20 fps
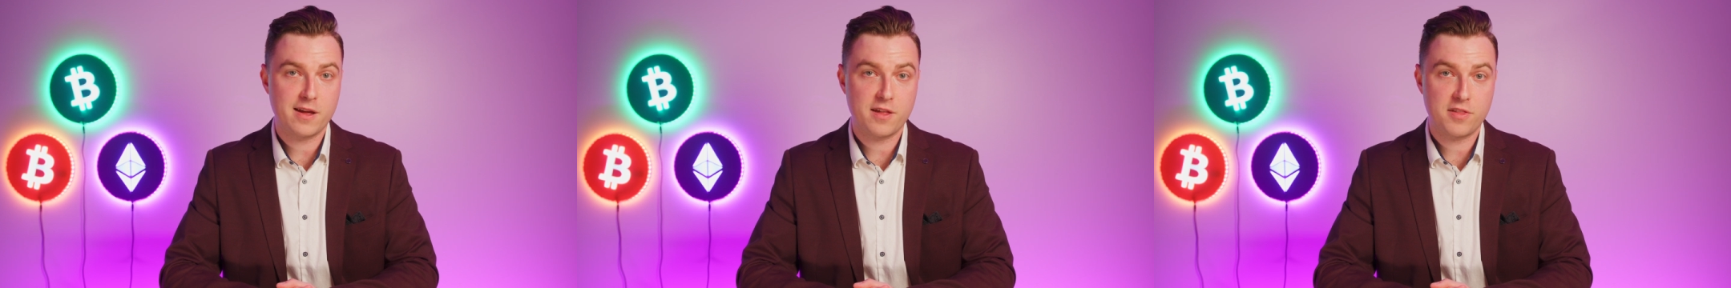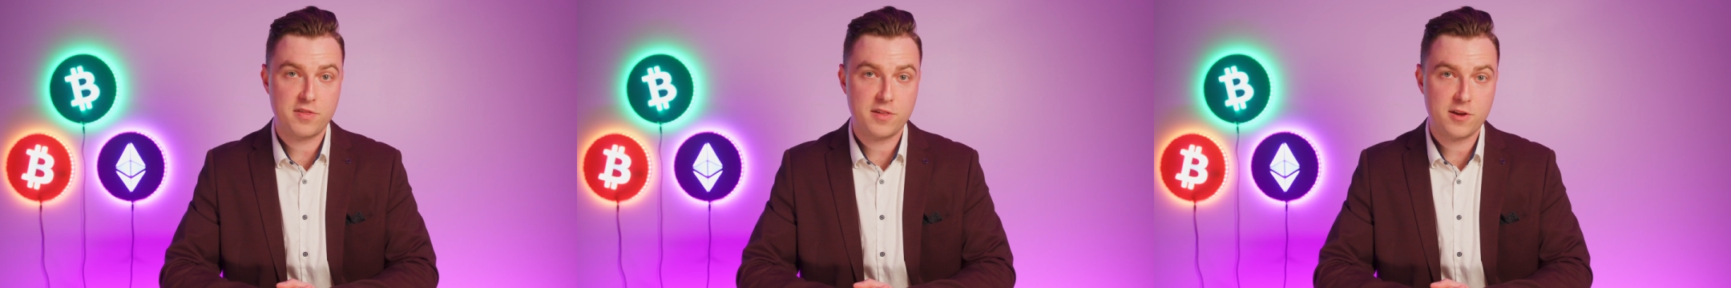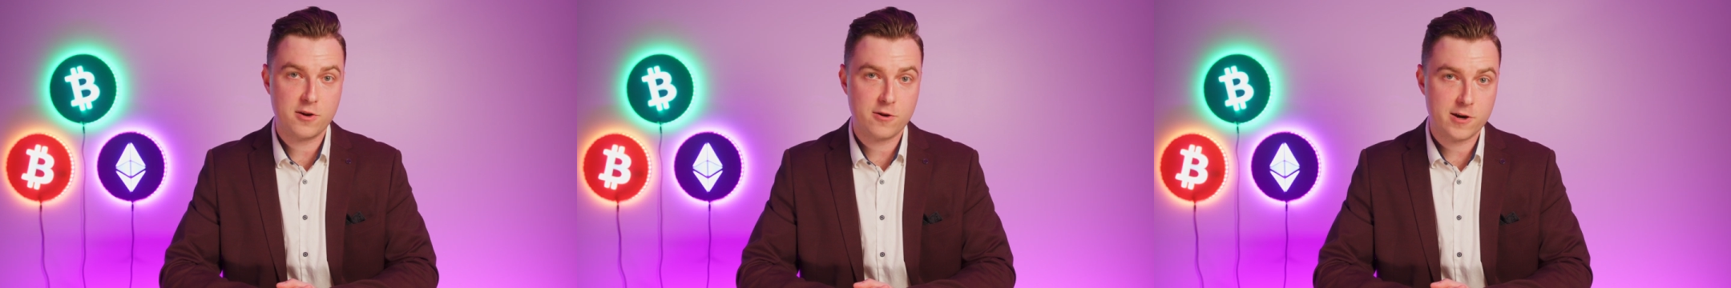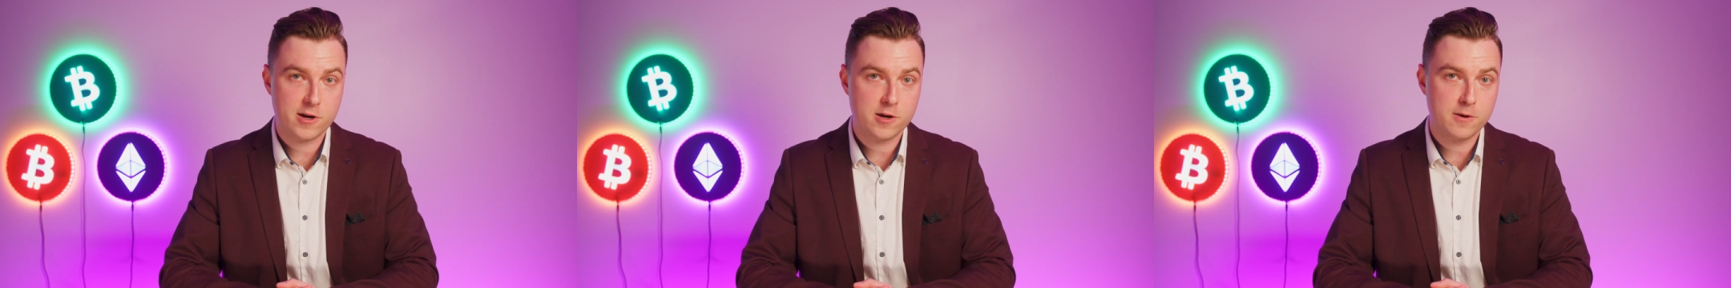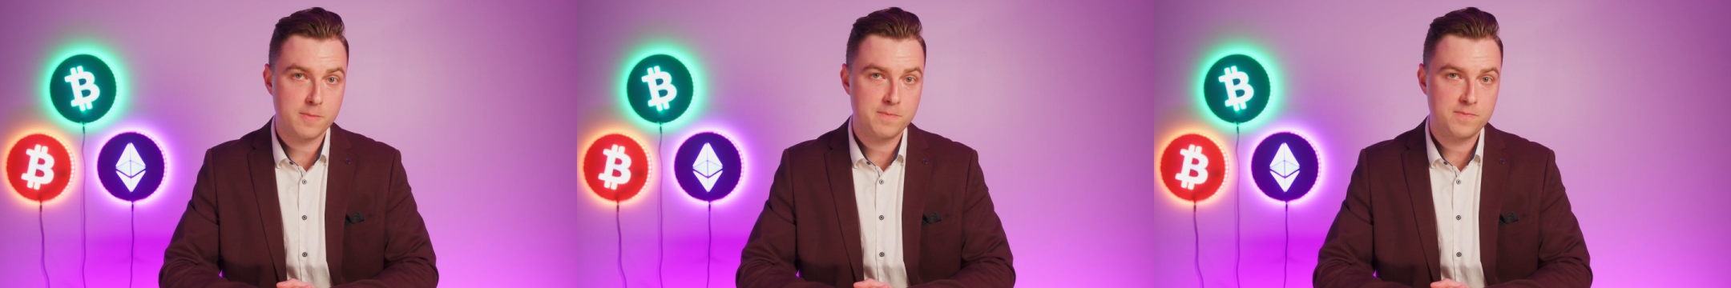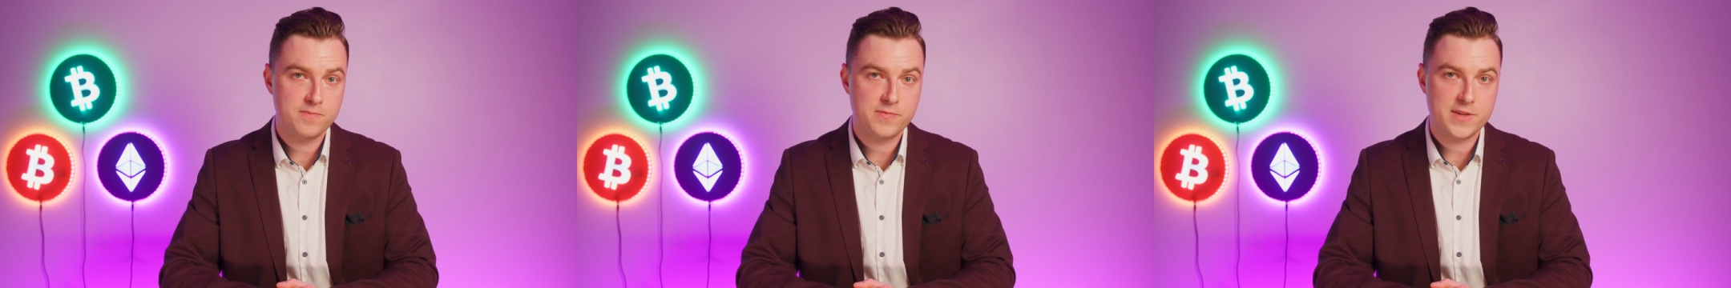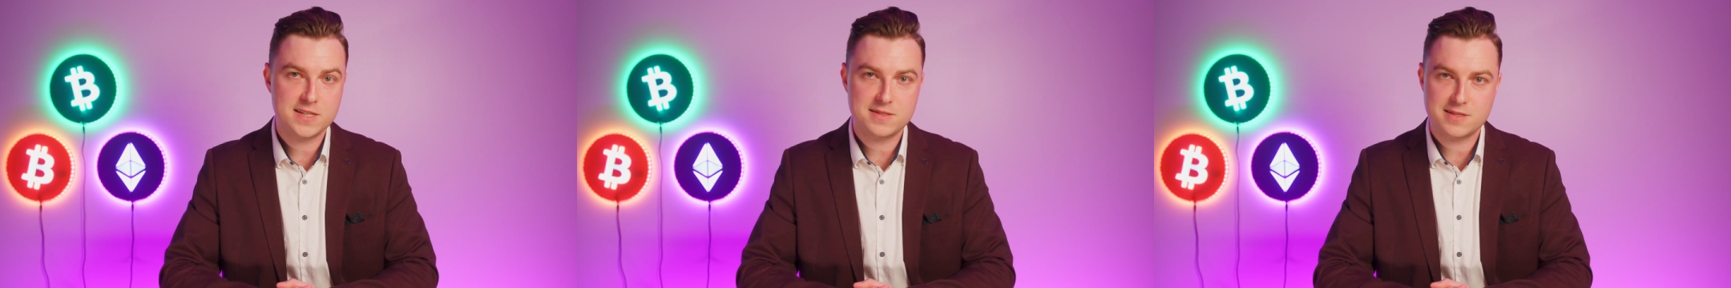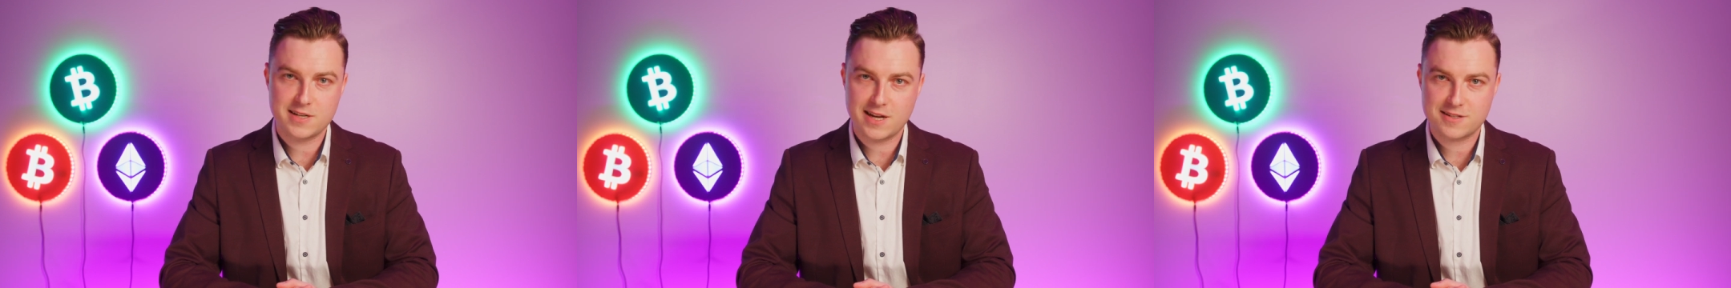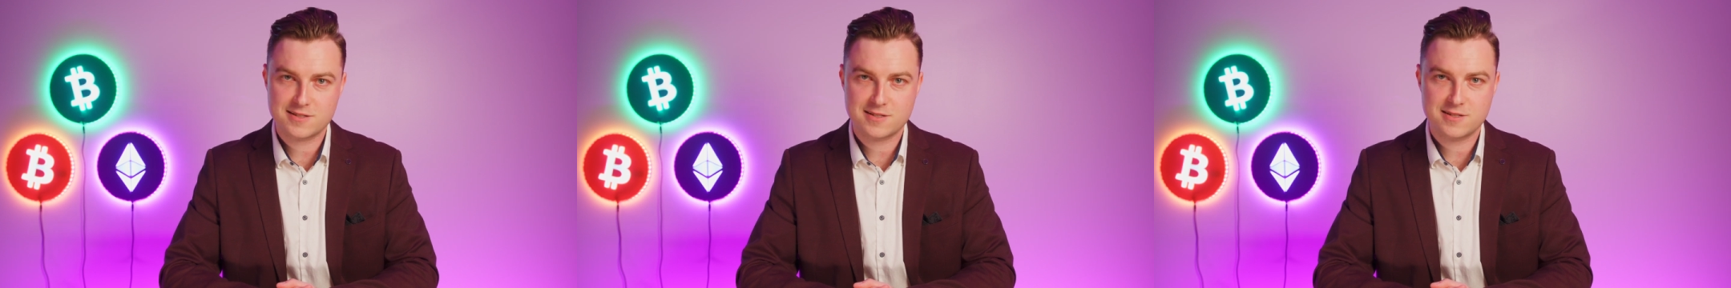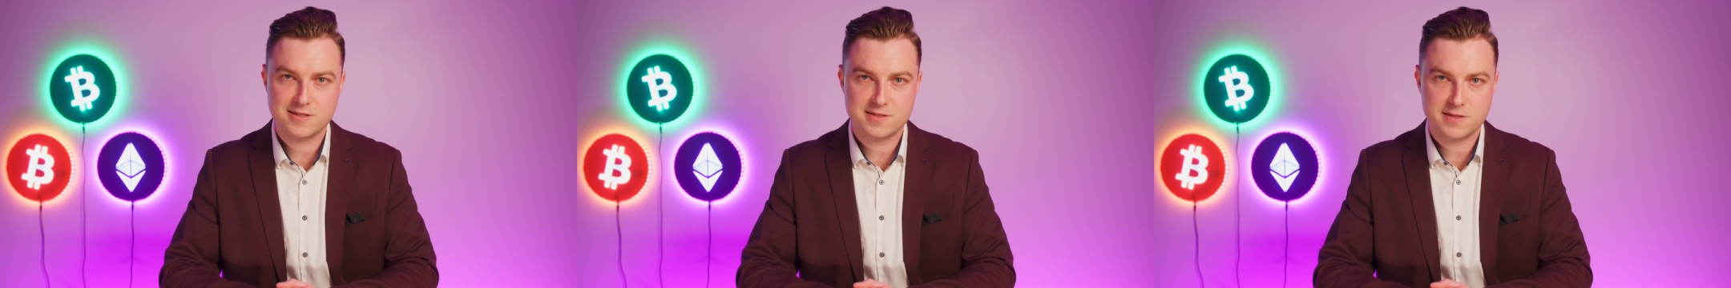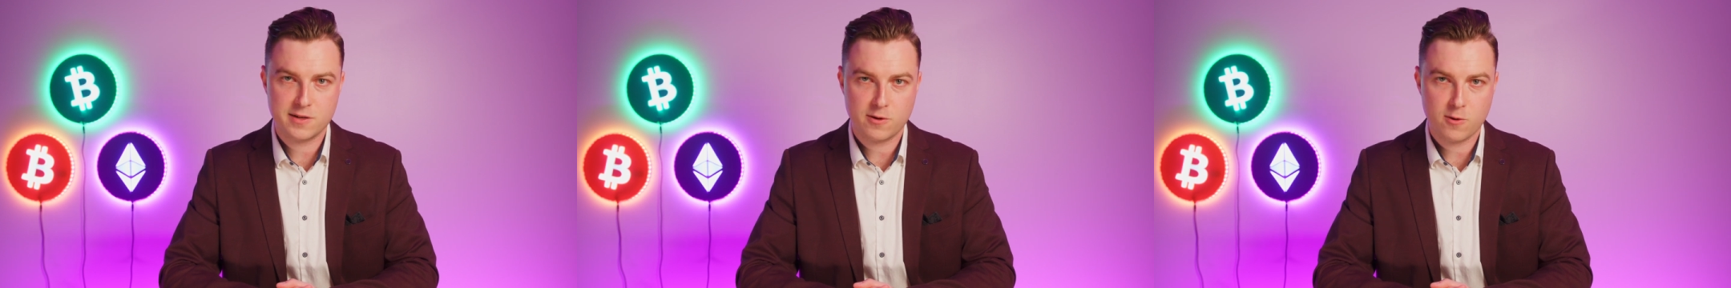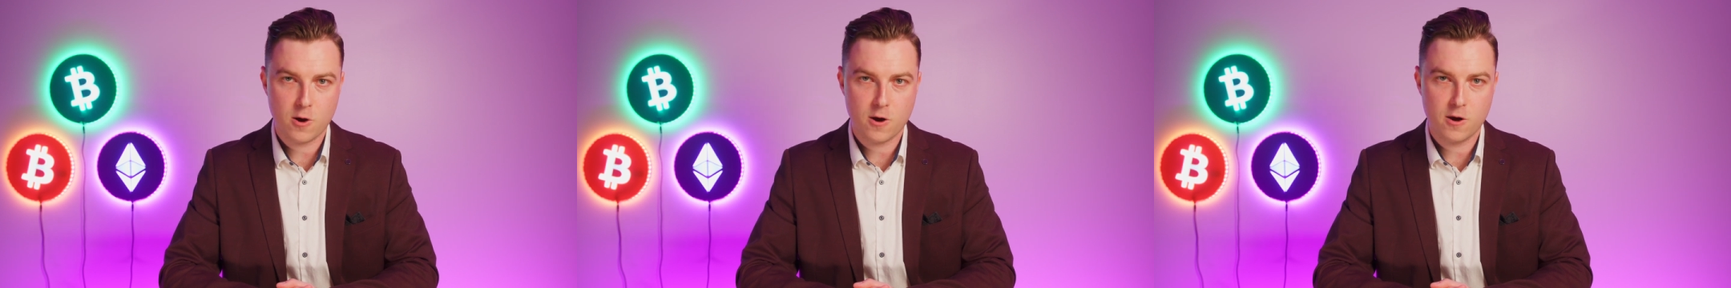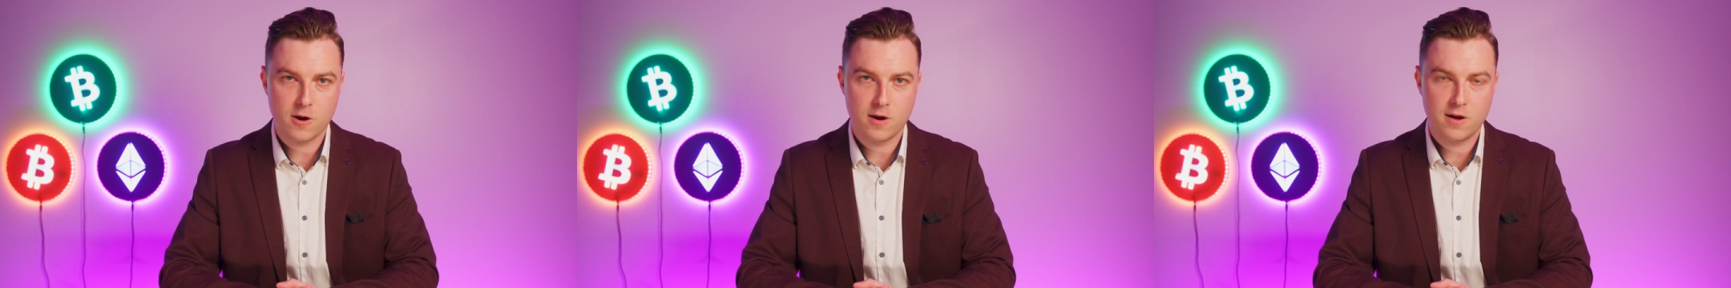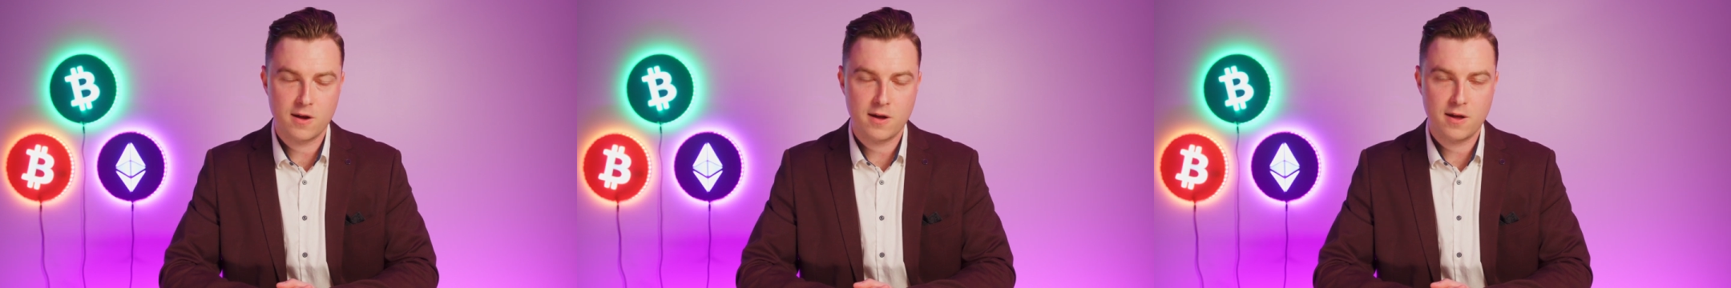Ethereum is next to zero.